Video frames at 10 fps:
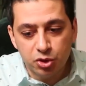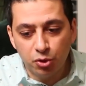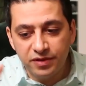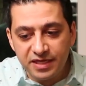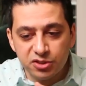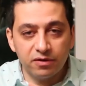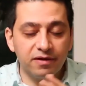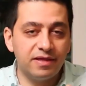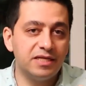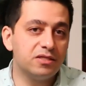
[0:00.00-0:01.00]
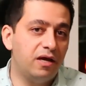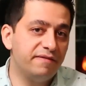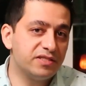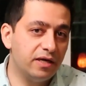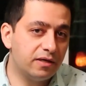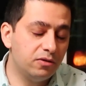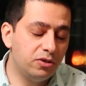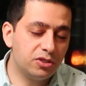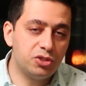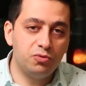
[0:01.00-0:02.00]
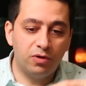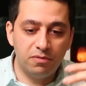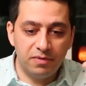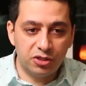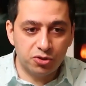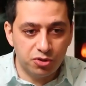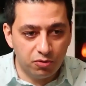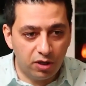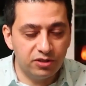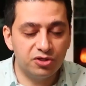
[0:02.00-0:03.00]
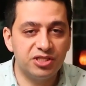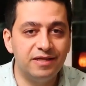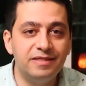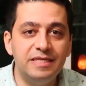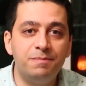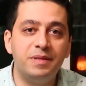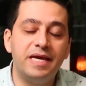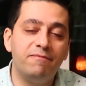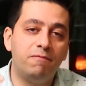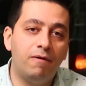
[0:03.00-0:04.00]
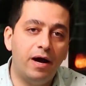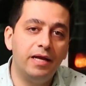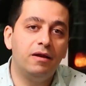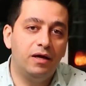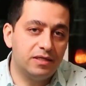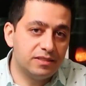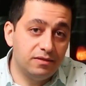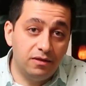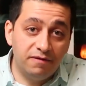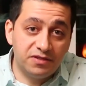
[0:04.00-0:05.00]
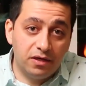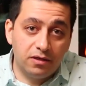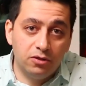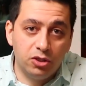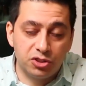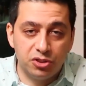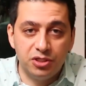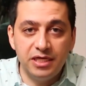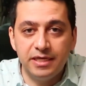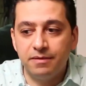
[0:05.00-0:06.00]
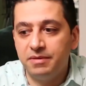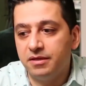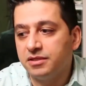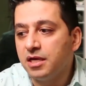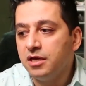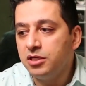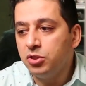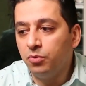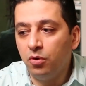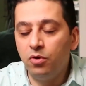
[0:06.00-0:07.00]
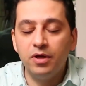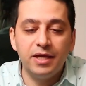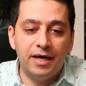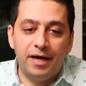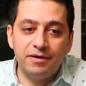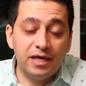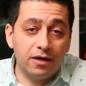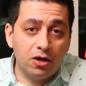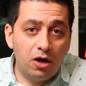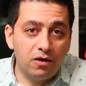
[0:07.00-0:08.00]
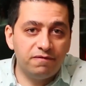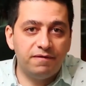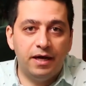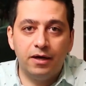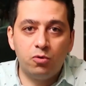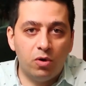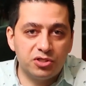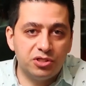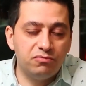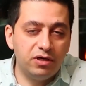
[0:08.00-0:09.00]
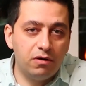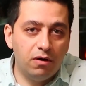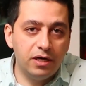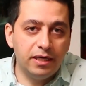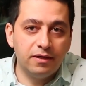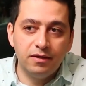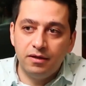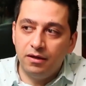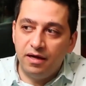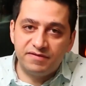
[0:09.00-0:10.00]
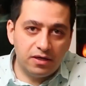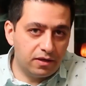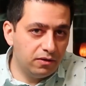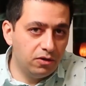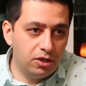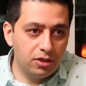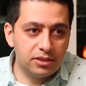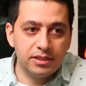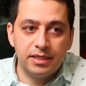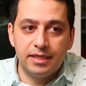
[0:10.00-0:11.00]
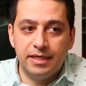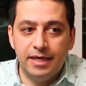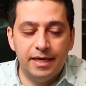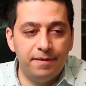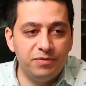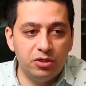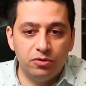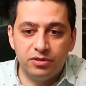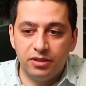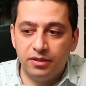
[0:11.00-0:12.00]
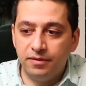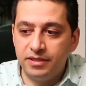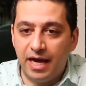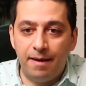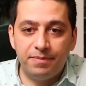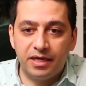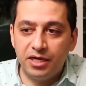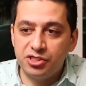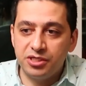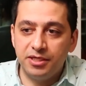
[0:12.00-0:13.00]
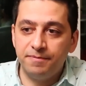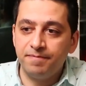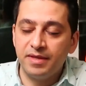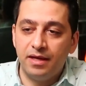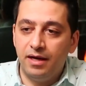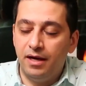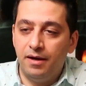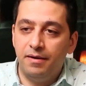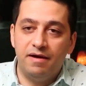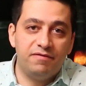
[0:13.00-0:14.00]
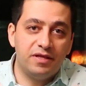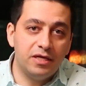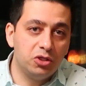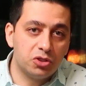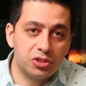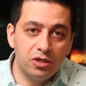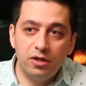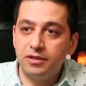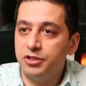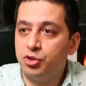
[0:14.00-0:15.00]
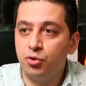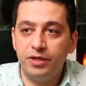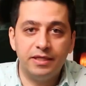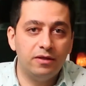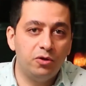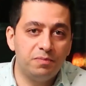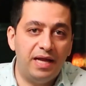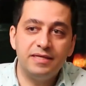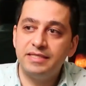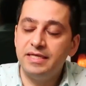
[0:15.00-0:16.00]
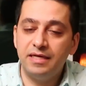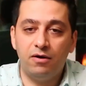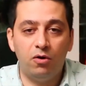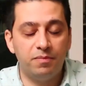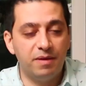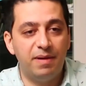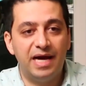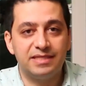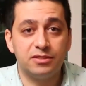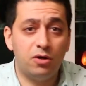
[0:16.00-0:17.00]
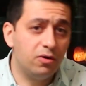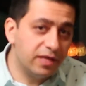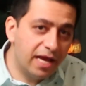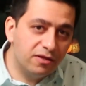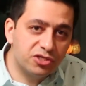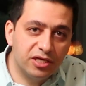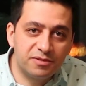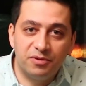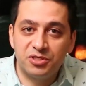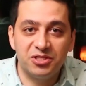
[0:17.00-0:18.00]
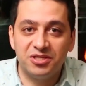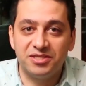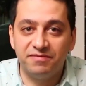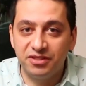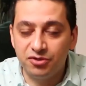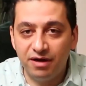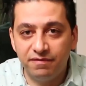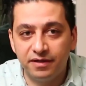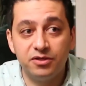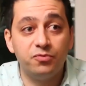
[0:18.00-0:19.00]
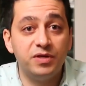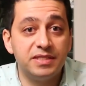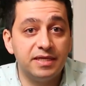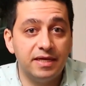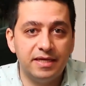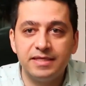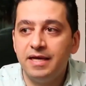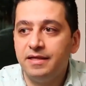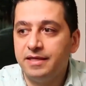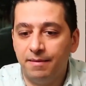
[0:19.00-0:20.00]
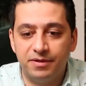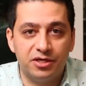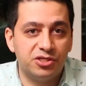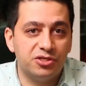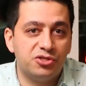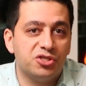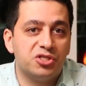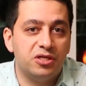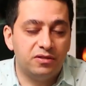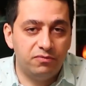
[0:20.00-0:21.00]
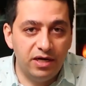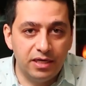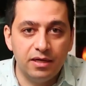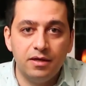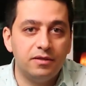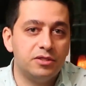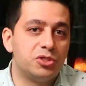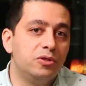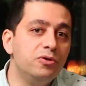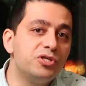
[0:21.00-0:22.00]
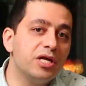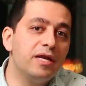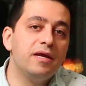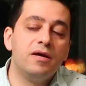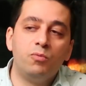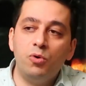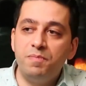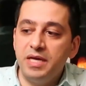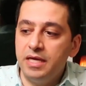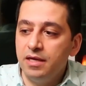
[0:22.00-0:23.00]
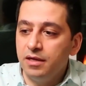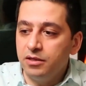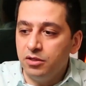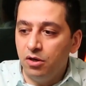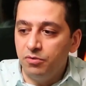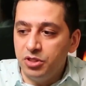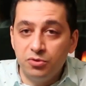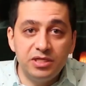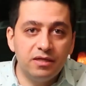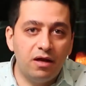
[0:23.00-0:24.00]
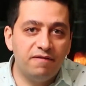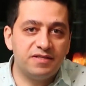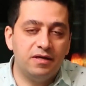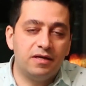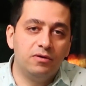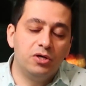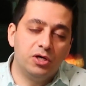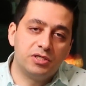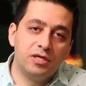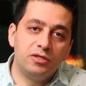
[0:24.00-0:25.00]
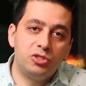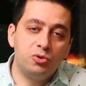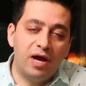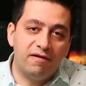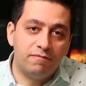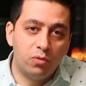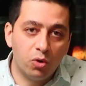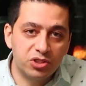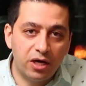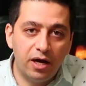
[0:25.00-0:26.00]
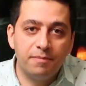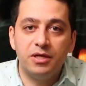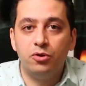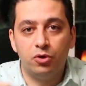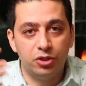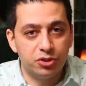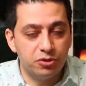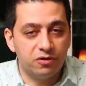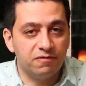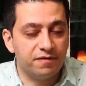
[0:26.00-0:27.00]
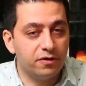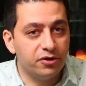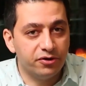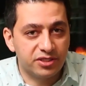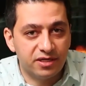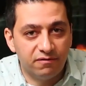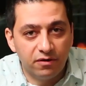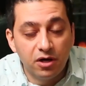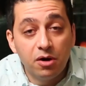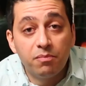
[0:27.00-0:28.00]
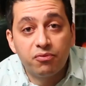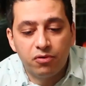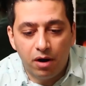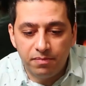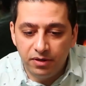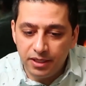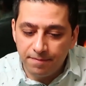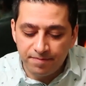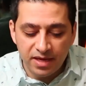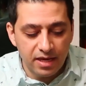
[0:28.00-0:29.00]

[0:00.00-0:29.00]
So these are the things, lifecycle hooks, you want to make sure you understand deeply why like lifecycle hooks are needed, because you will uh, get a lot of uh, question regarding lifecycle hooks. And you know, the the application, uh, everything looks good, it joined the load balancing, all it passes all the health checks, but it's not serving traffic. The reason is the application is just not ready. The solution would be, you know, using lifecycle hooks to have more time in order to configure your server properly.